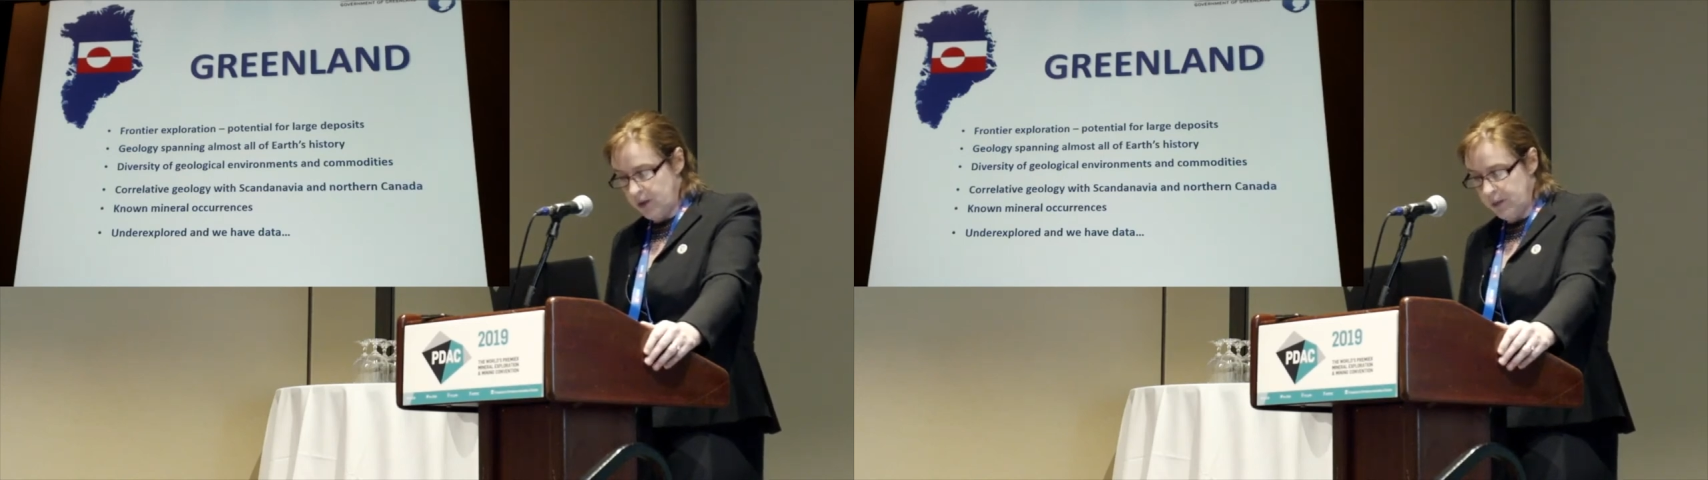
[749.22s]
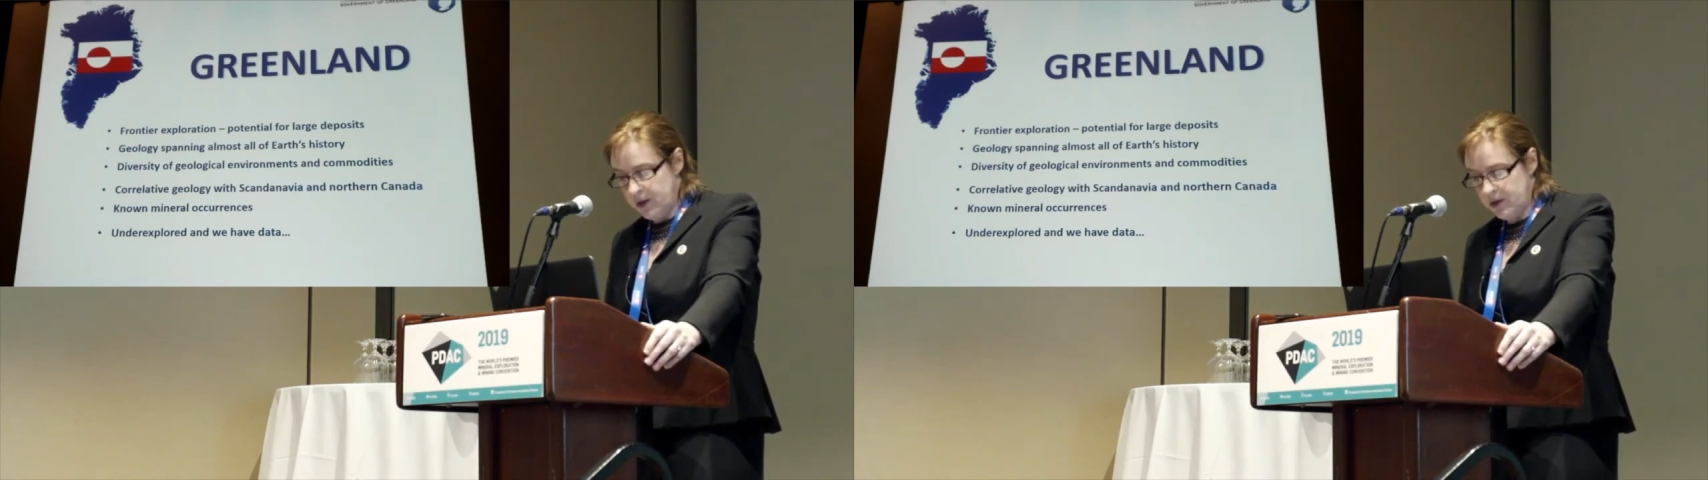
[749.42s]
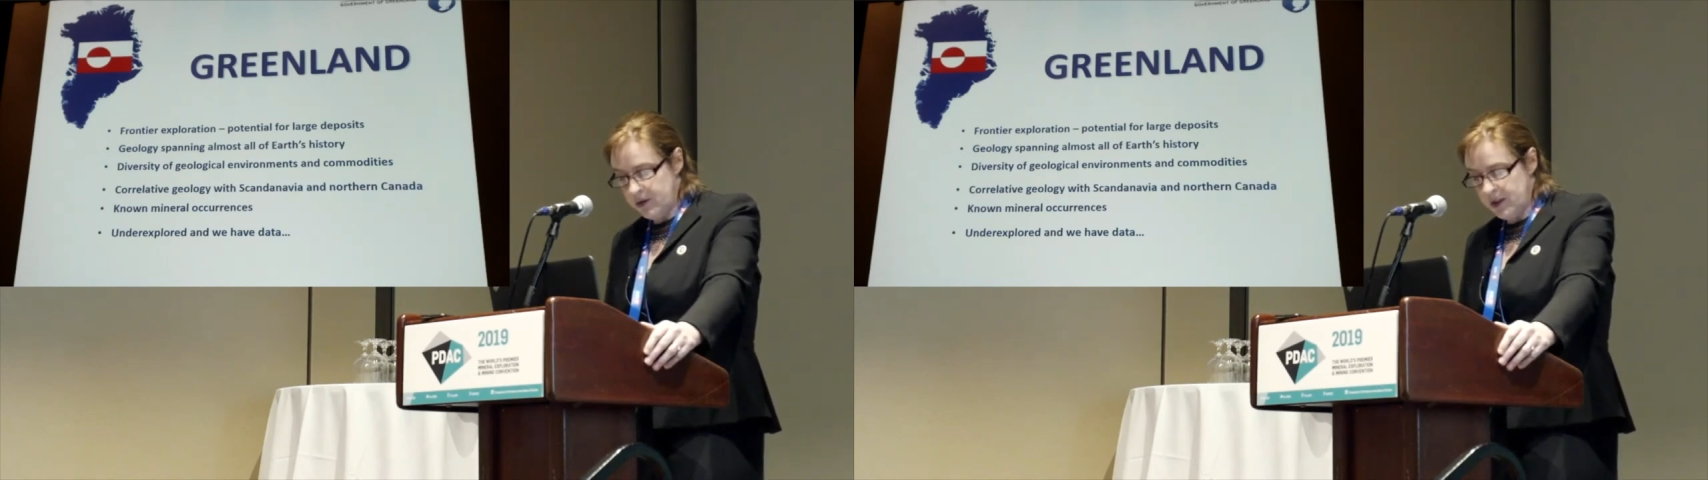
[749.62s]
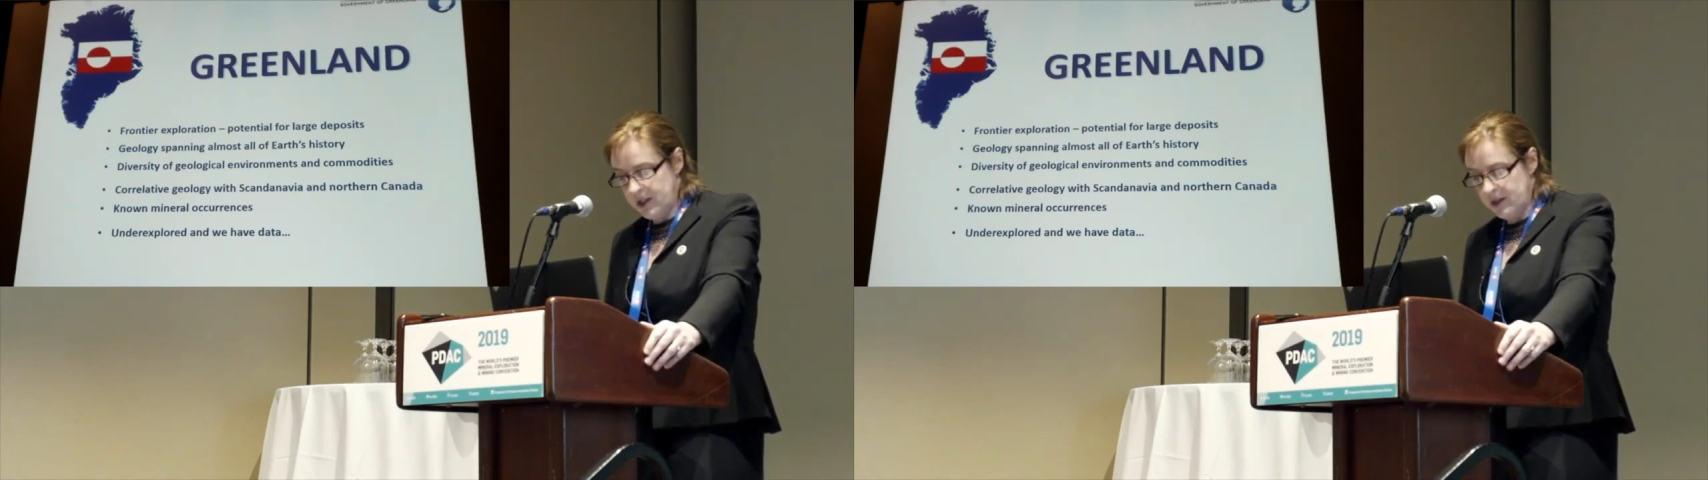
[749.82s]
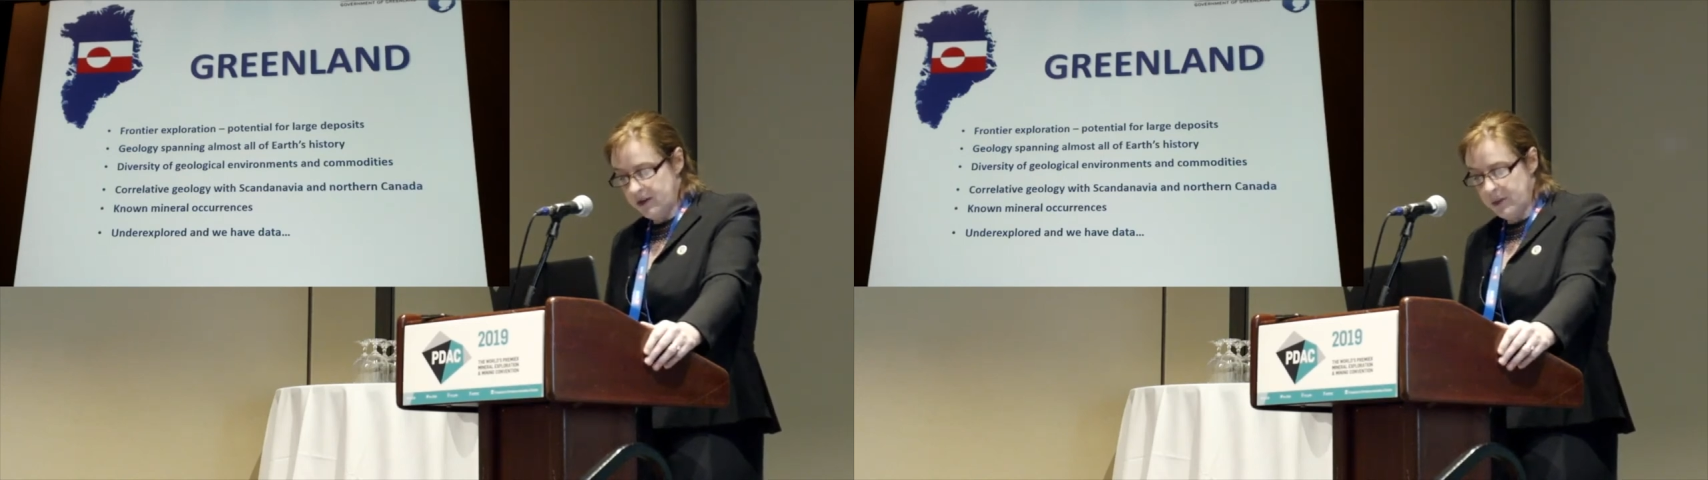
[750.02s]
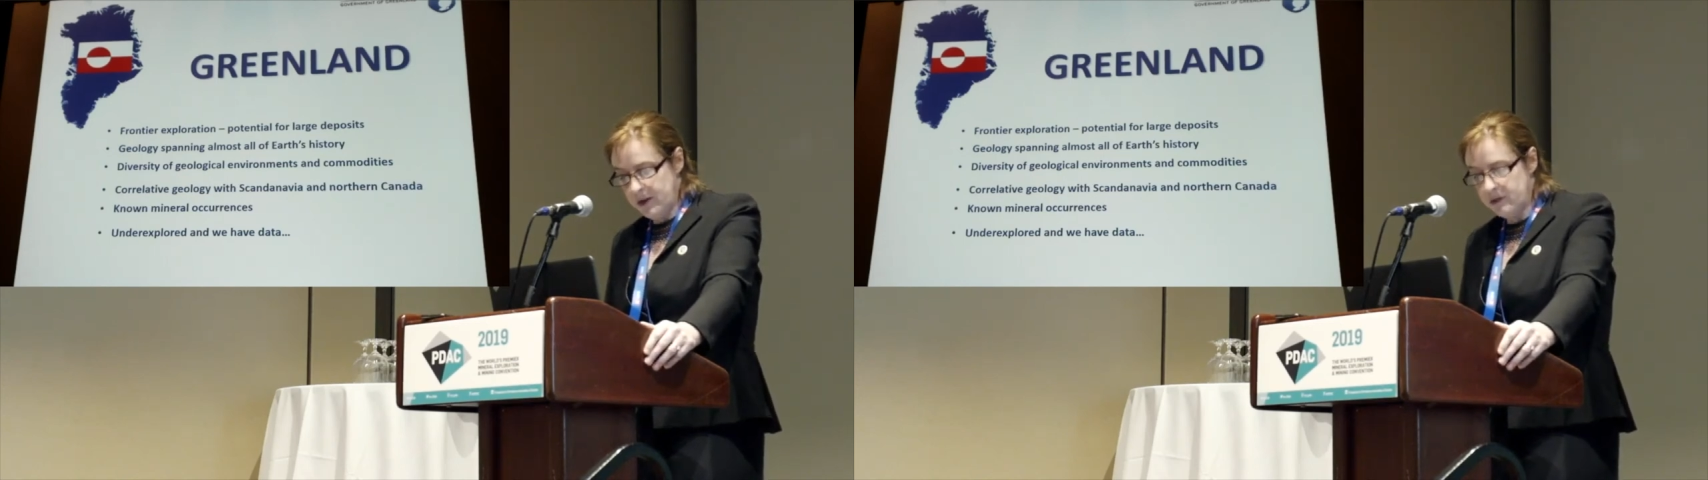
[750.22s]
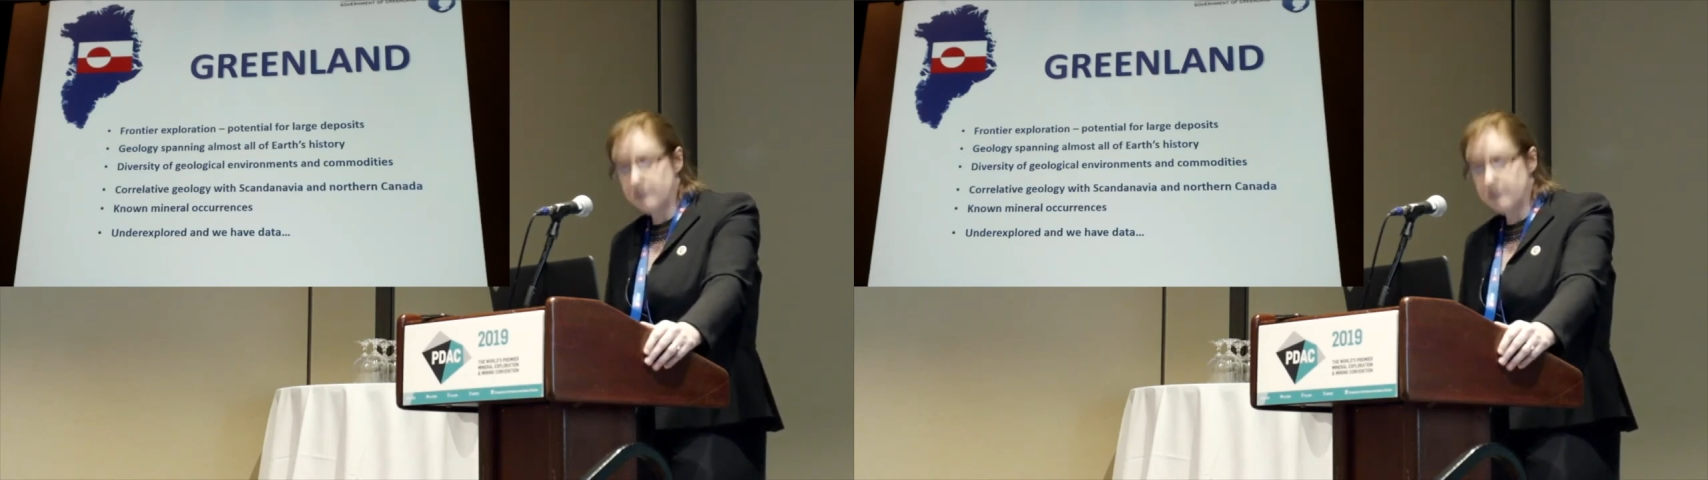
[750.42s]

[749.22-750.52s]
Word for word: She joined the Ministry